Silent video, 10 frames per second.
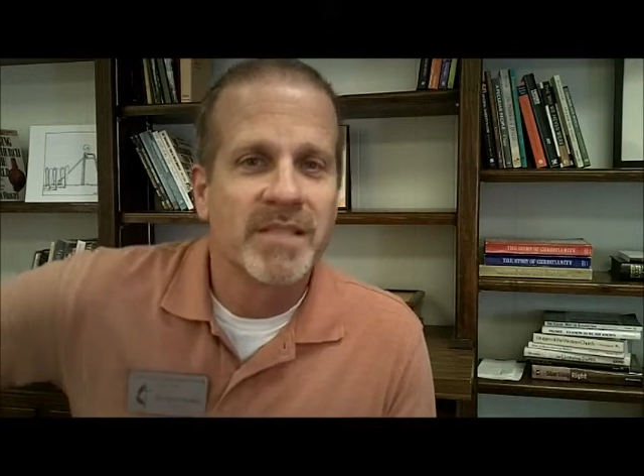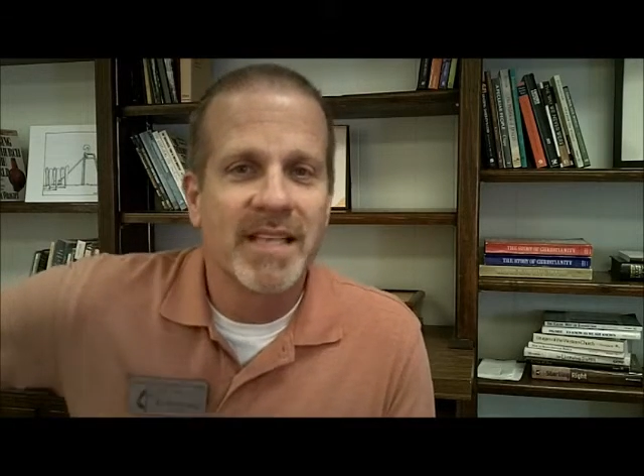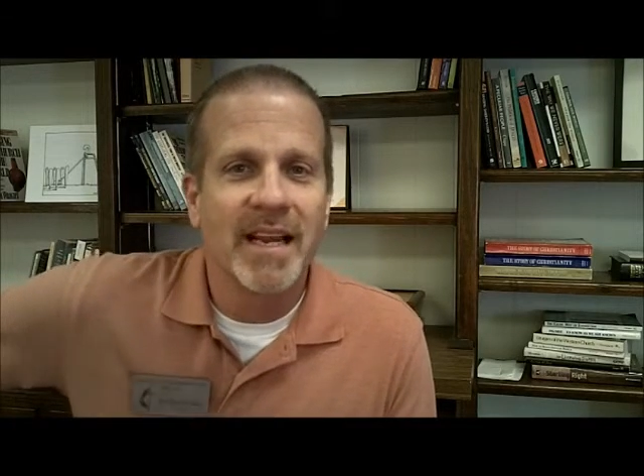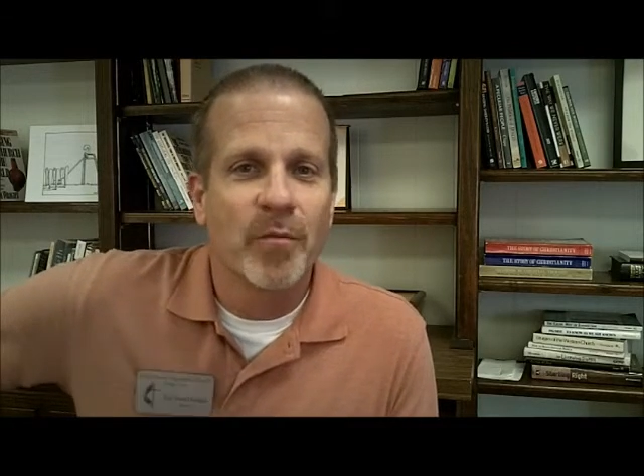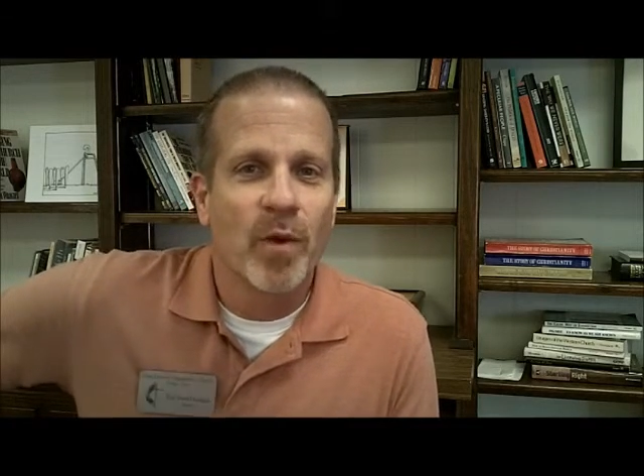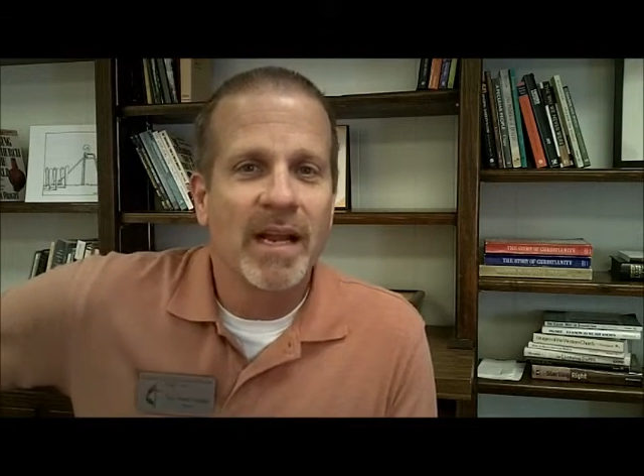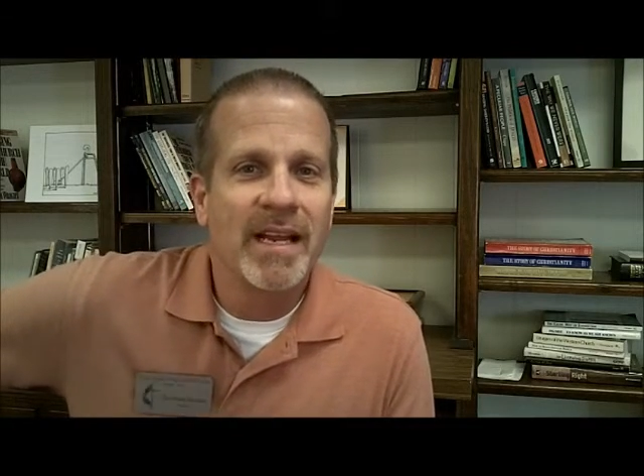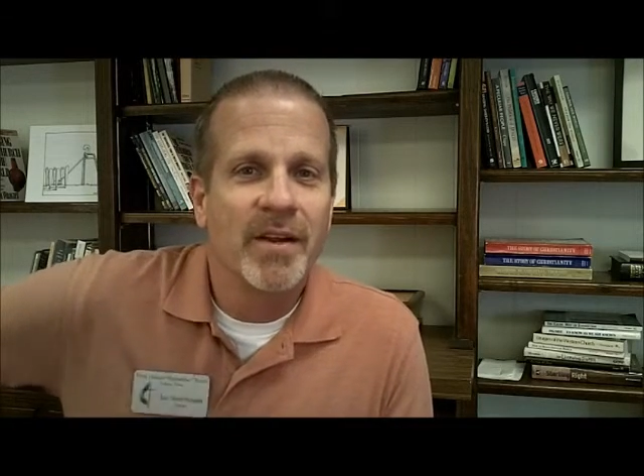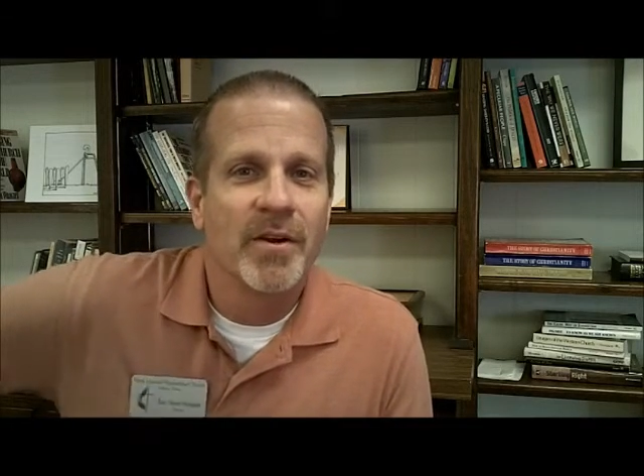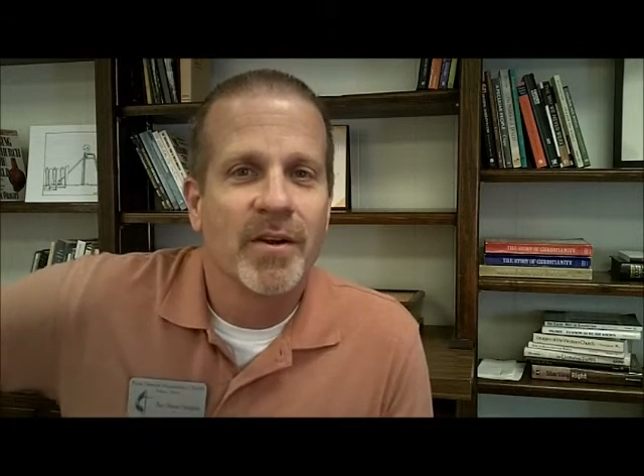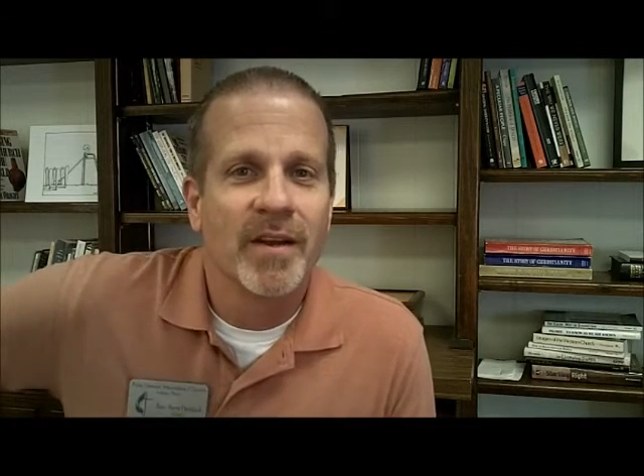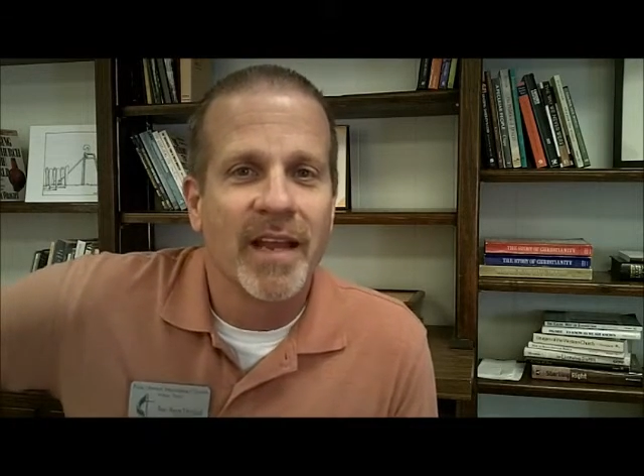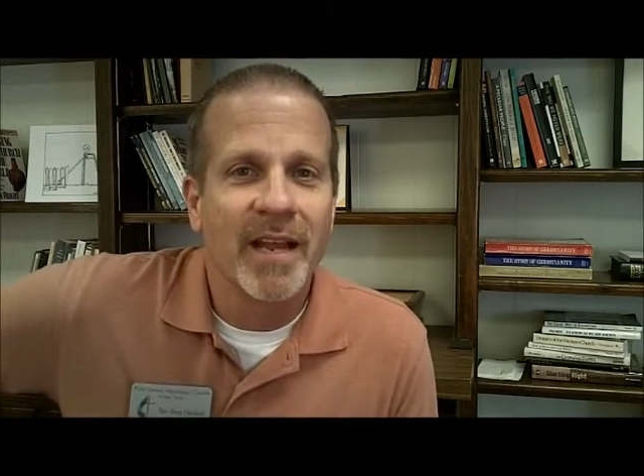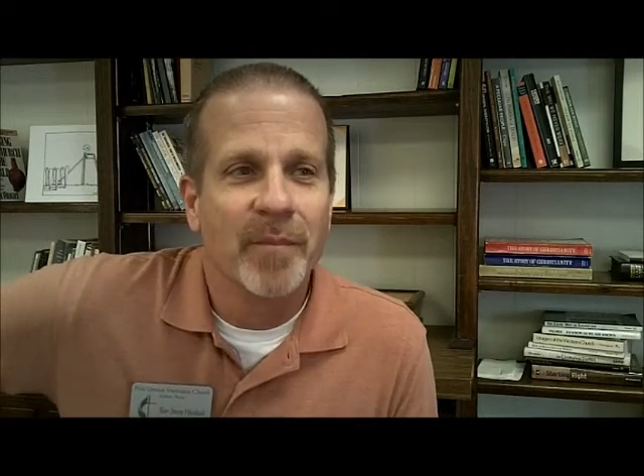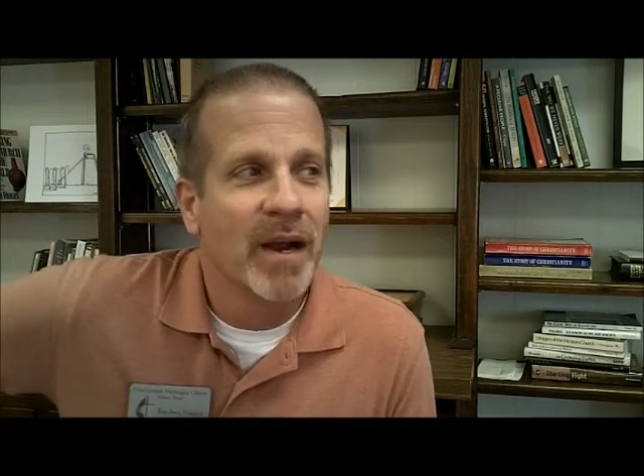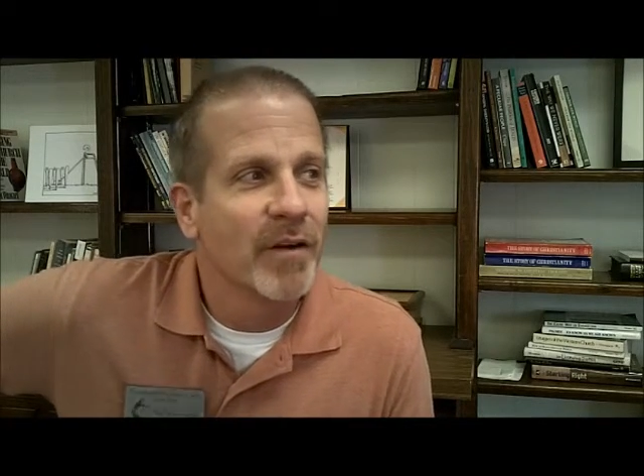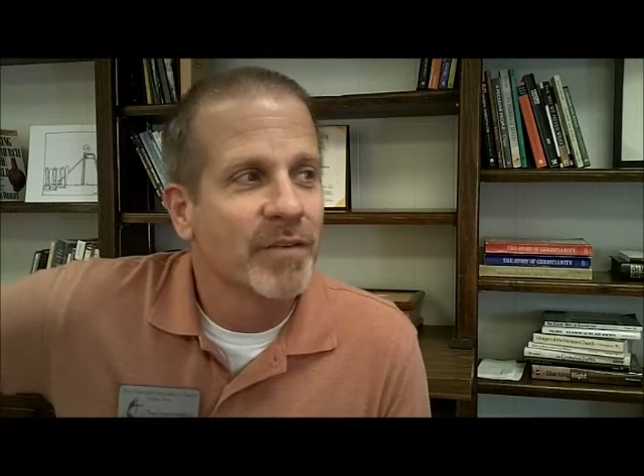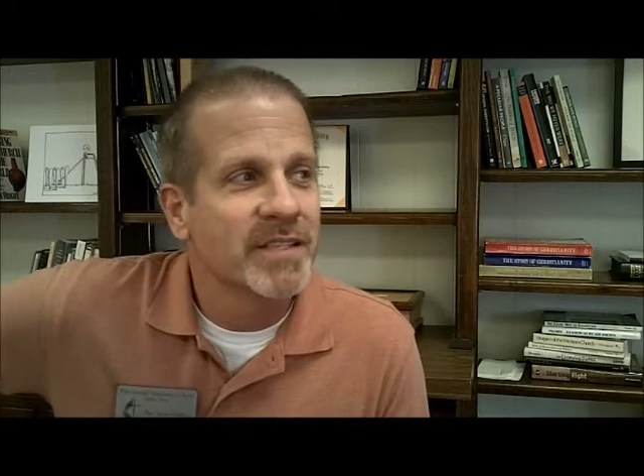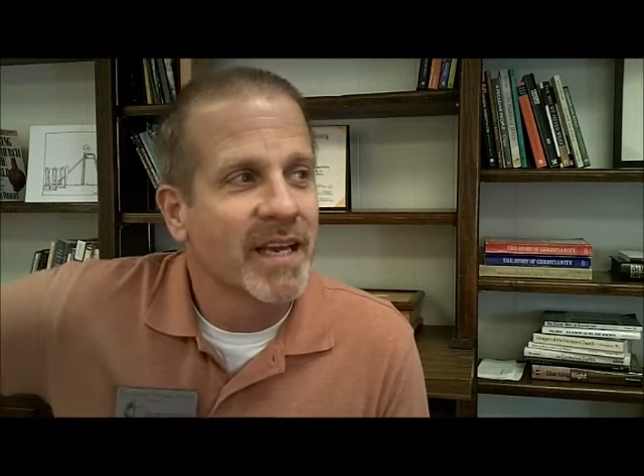sitting right here in my office,